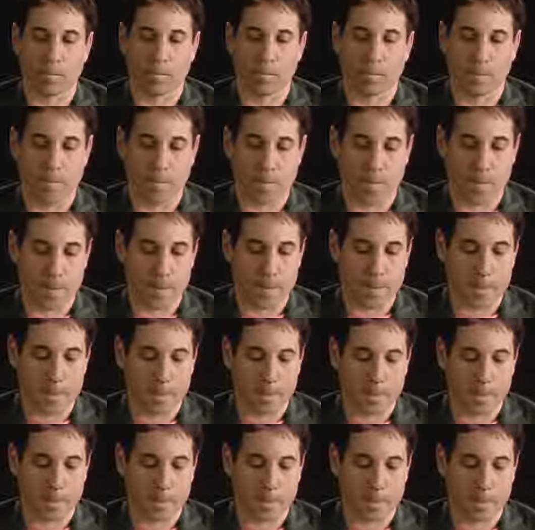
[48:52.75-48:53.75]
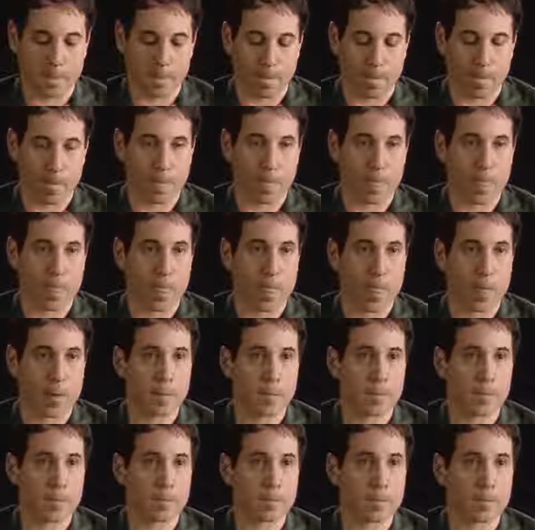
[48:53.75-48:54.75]
Do you feel music has the power to
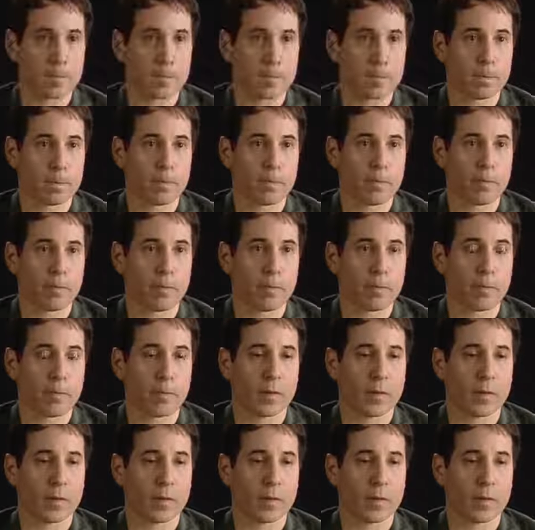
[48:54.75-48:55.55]
change things?